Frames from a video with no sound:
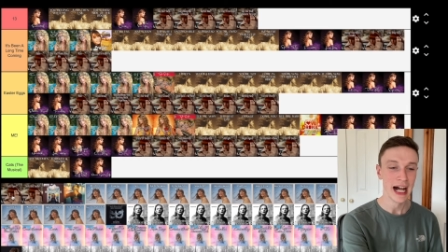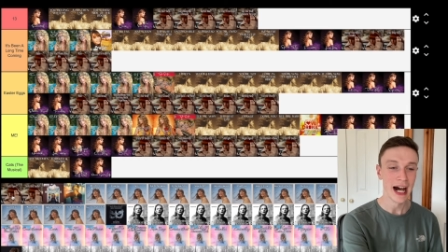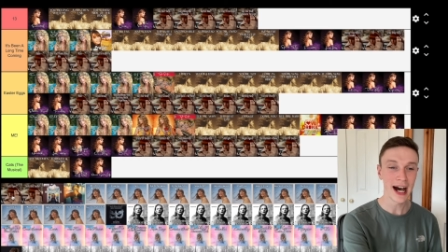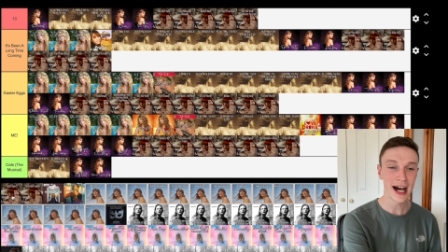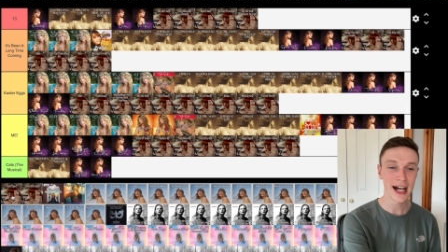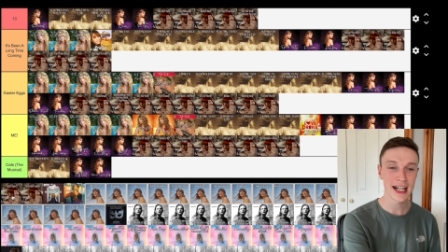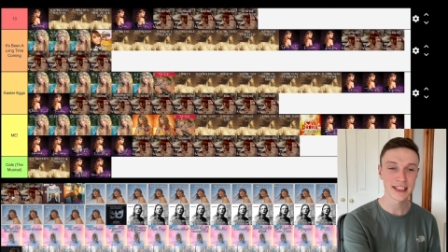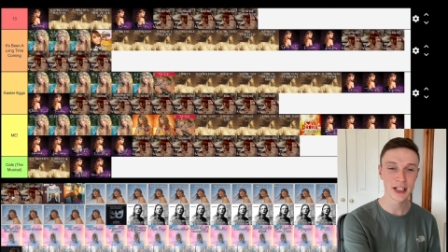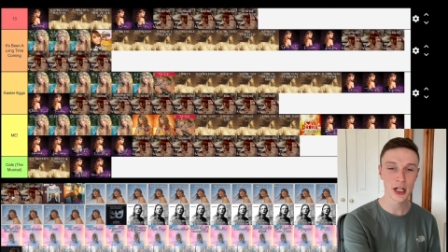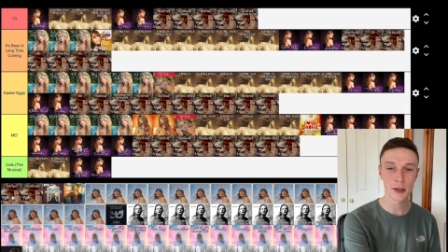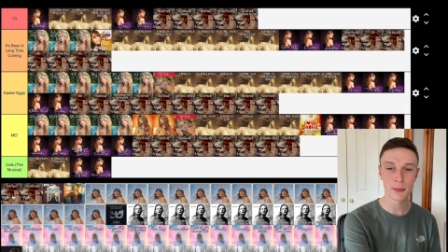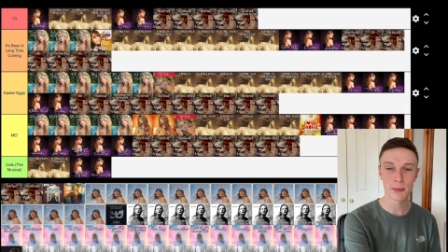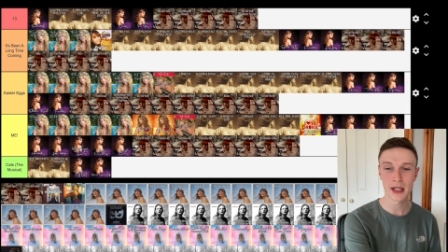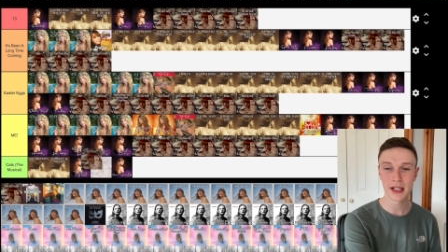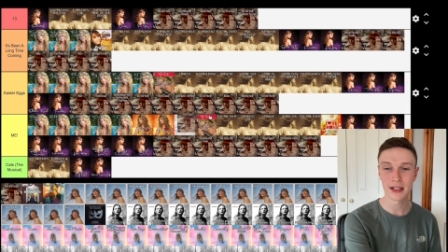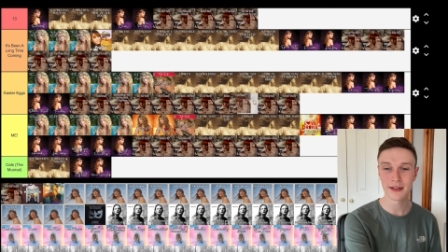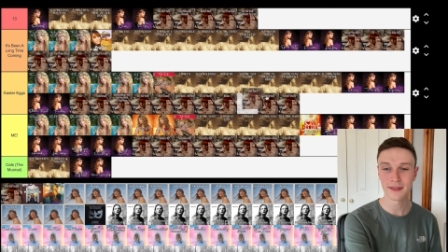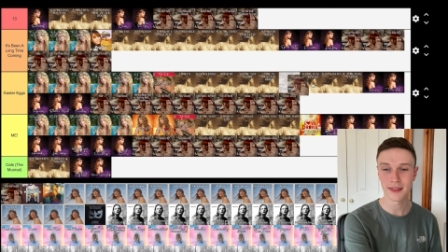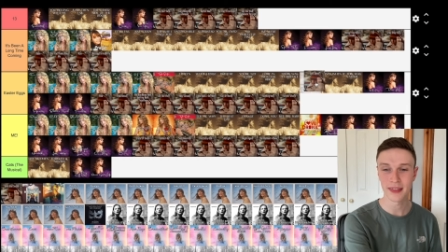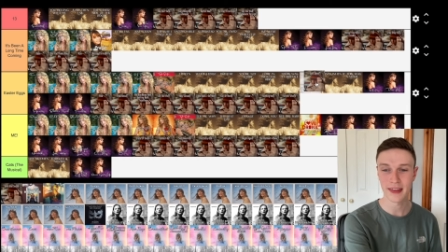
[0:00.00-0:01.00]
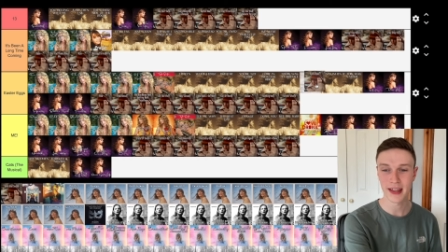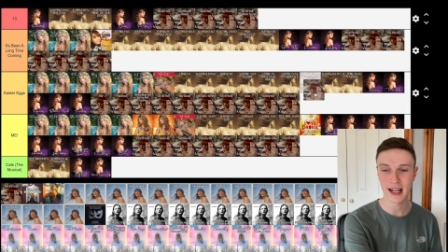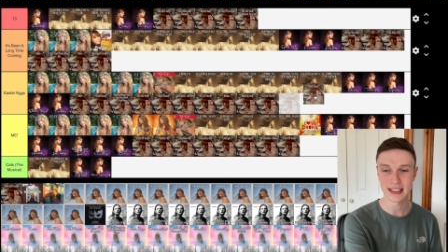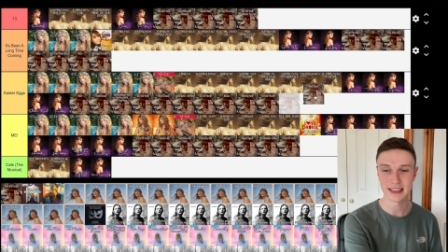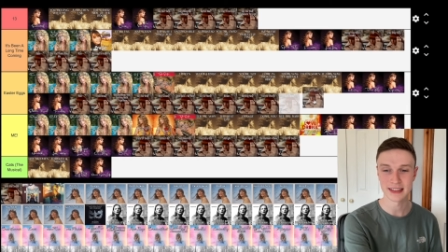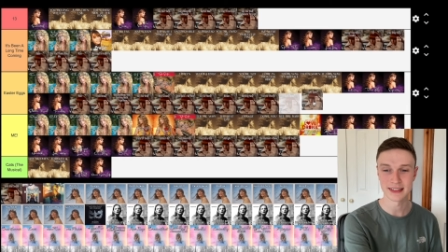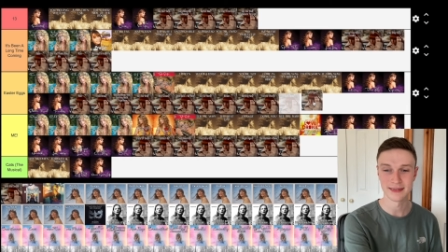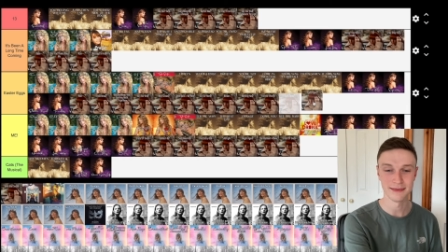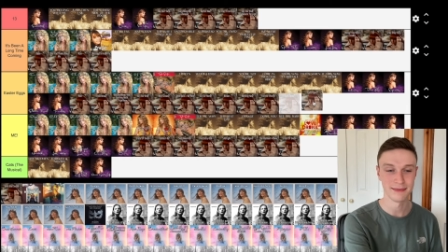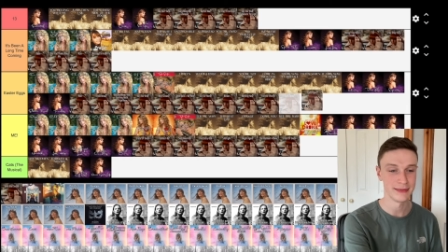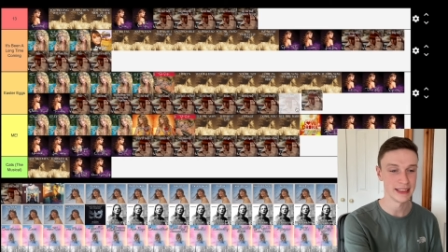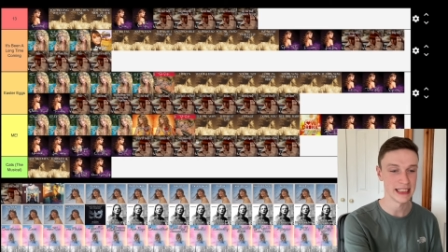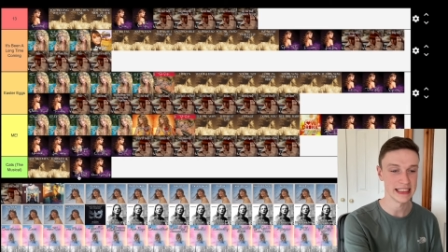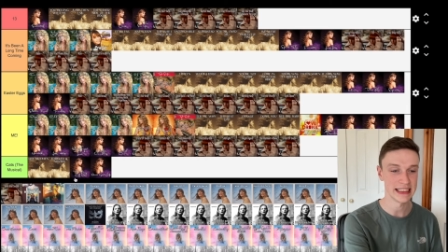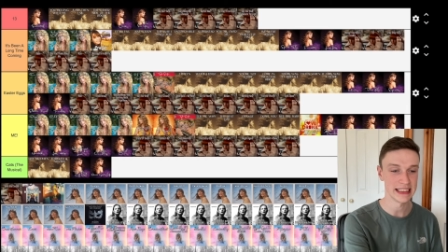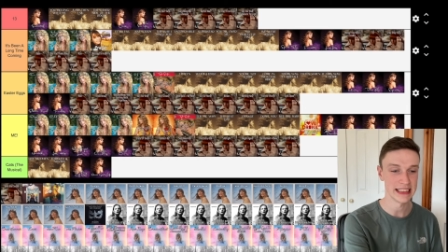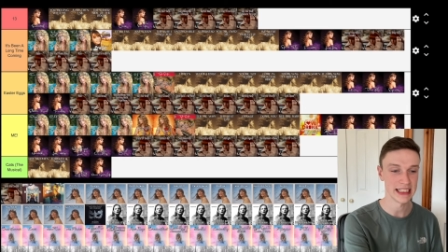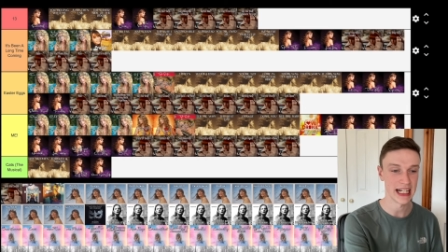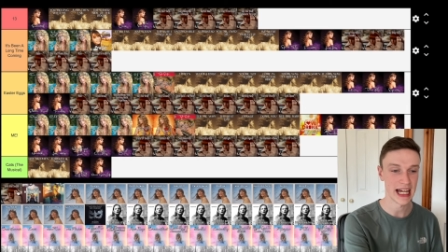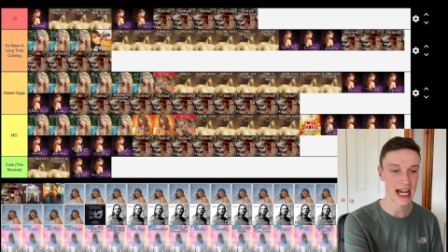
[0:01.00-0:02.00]
Eyes open, that's
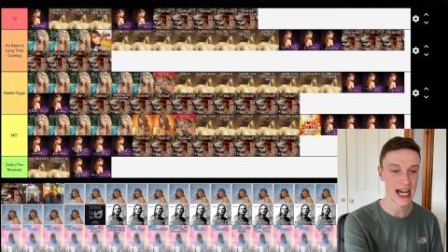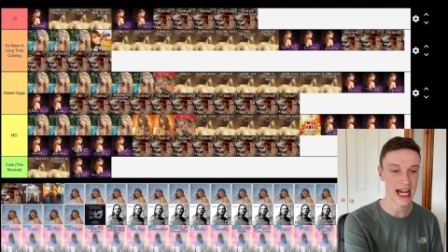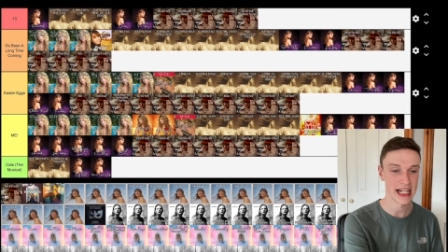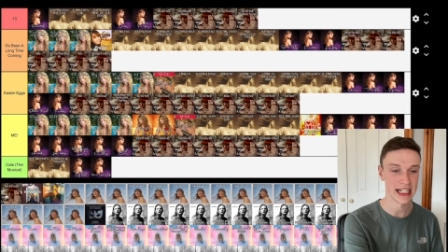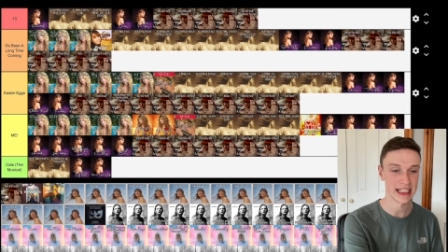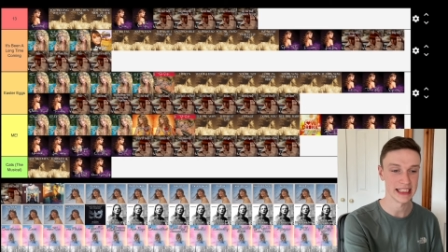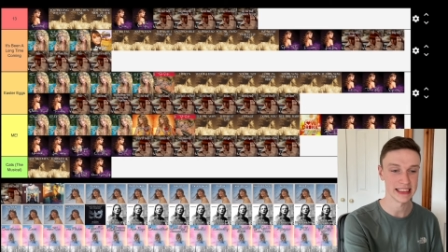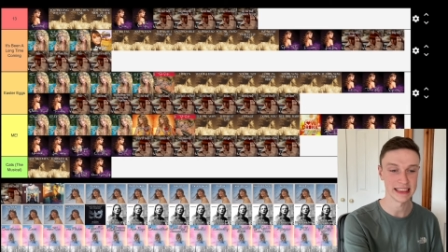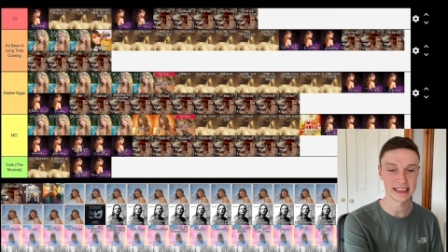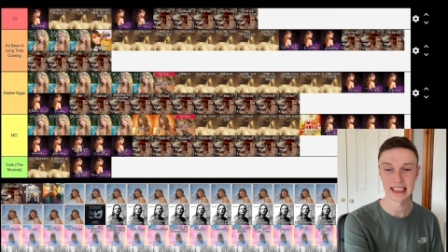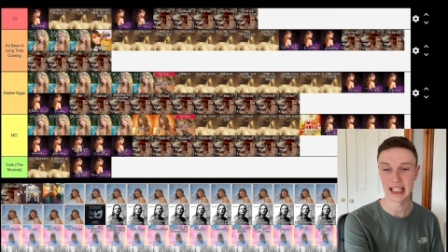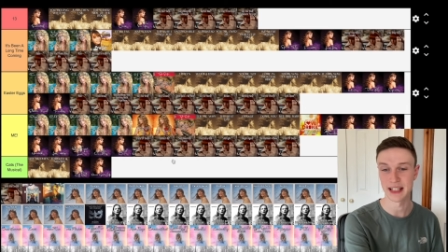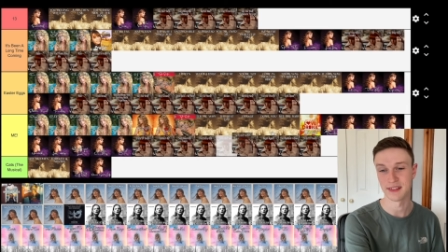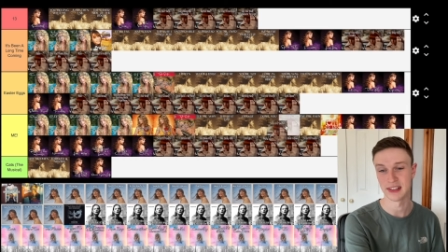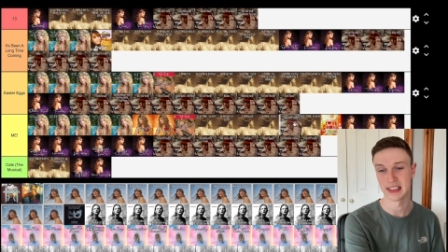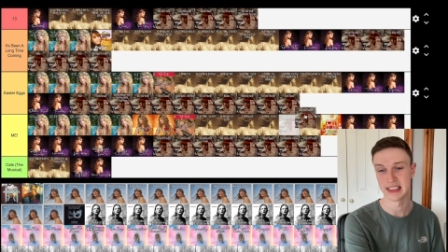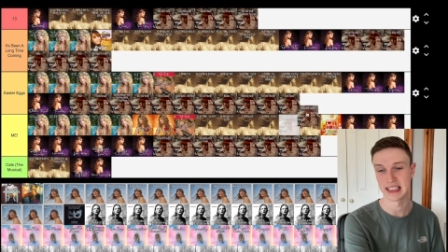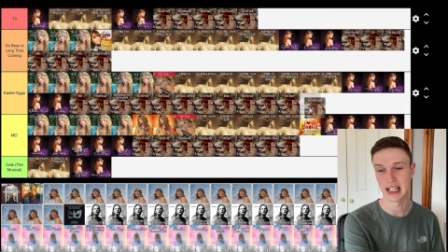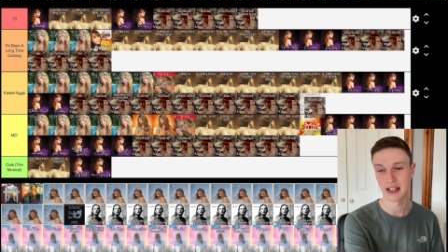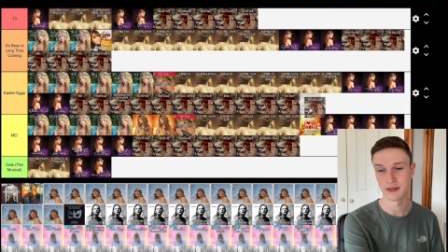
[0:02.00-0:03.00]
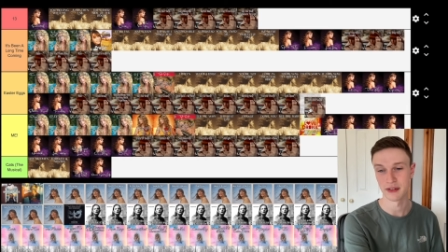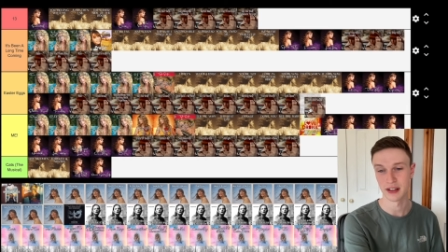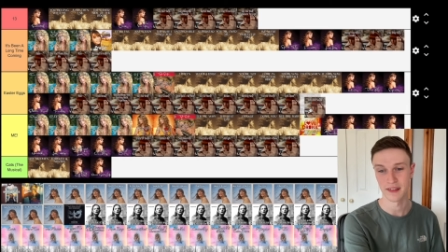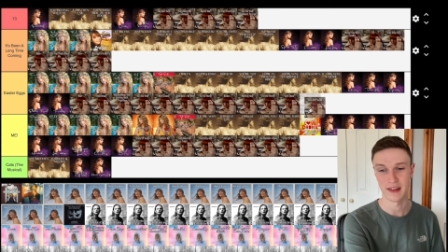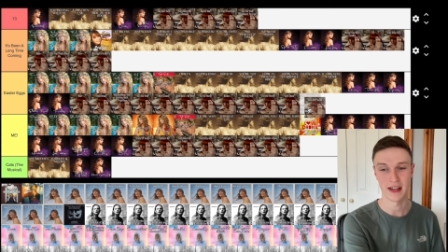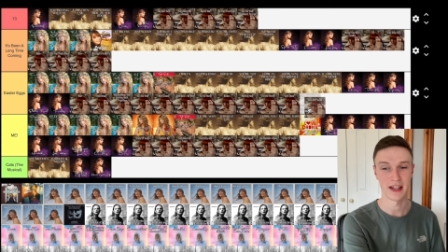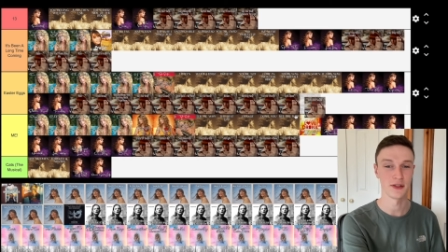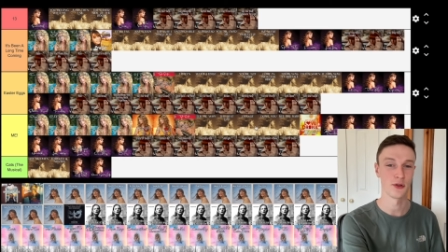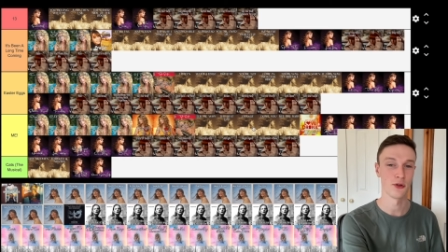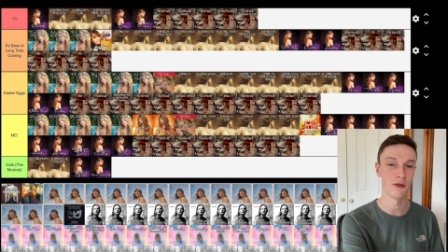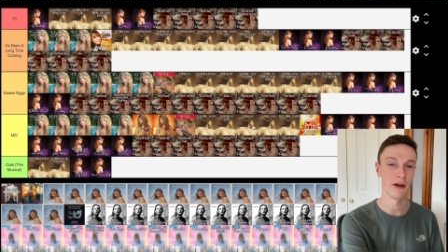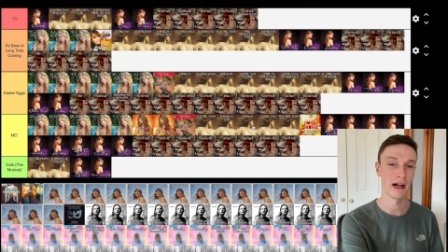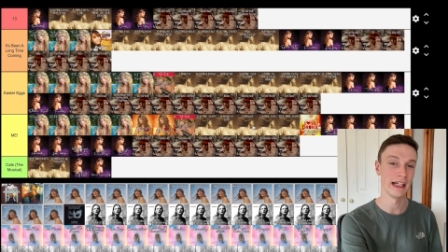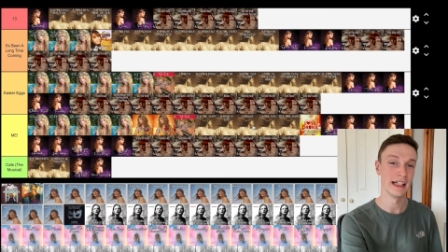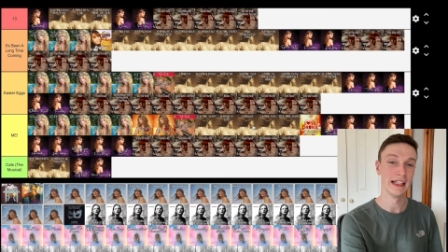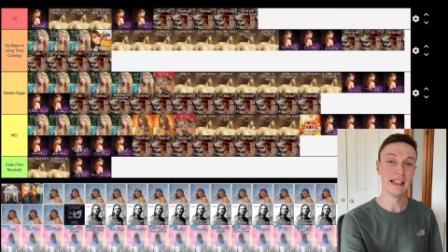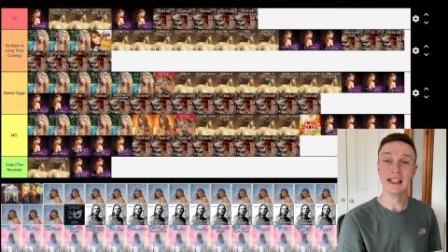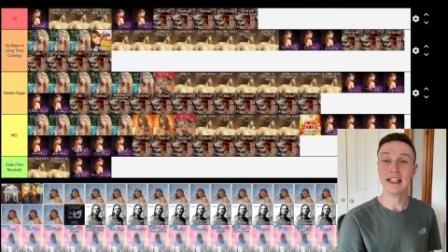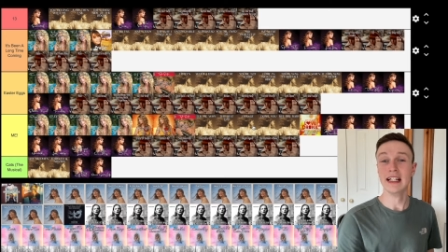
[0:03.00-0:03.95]
decent and safe and sound, that's alright.